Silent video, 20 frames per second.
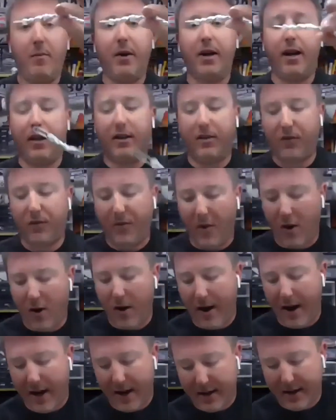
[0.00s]
But as
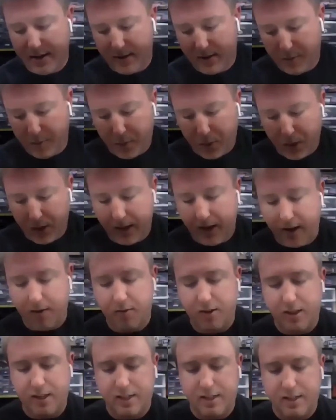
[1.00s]
far as putting
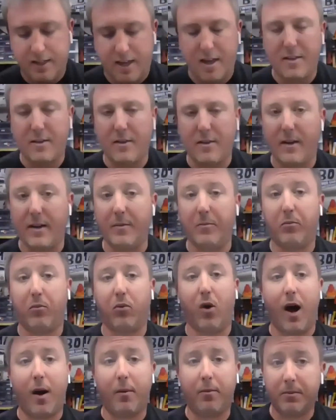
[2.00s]
everything together and
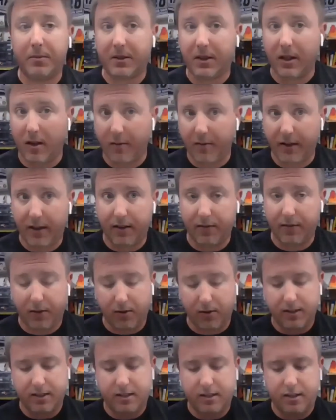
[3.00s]
problem solving, if
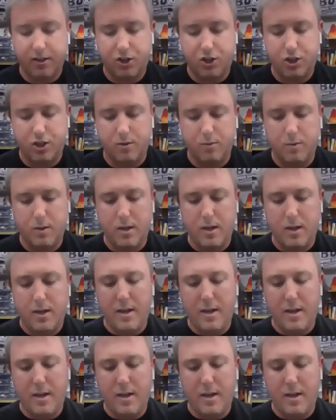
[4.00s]
there is an issue,